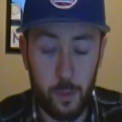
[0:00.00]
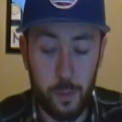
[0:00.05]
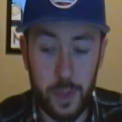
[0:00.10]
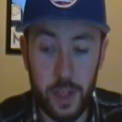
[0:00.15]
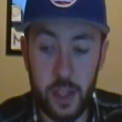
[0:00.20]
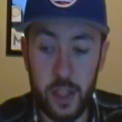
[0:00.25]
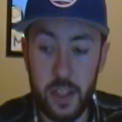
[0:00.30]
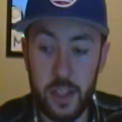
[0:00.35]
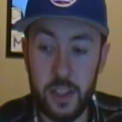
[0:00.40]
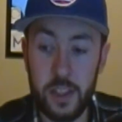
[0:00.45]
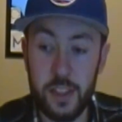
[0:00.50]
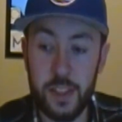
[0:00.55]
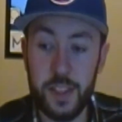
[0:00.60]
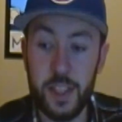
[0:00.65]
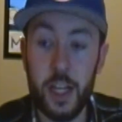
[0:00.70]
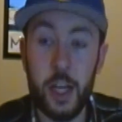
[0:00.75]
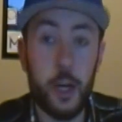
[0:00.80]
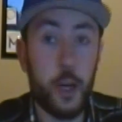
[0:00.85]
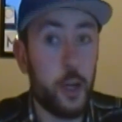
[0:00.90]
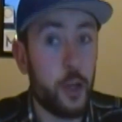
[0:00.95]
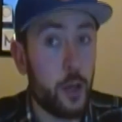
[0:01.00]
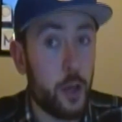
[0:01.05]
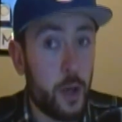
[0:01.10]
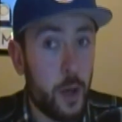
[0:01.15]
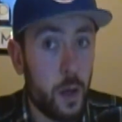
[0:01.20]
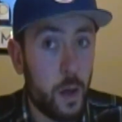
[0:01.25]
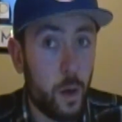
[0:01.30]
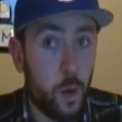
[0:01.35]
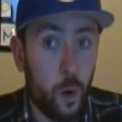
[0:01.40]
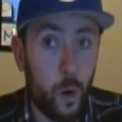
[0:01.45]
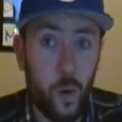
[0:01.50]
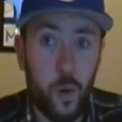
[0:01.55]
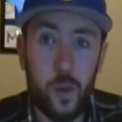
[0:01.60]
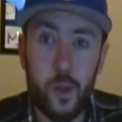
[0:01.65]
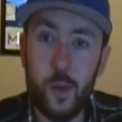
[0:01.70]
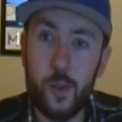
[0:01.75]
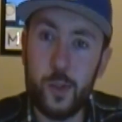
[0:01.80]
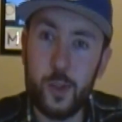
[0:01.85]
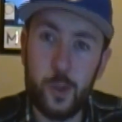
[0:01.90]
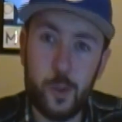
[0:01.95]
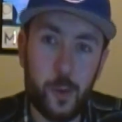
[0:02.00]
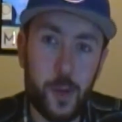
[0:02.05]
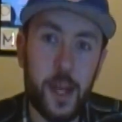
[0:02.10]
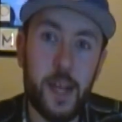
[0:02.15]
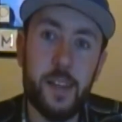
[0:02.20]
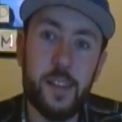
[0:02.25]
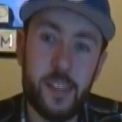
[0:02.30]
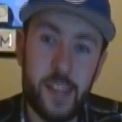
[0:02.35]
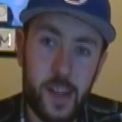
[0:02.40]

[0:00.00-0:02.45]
Because all those great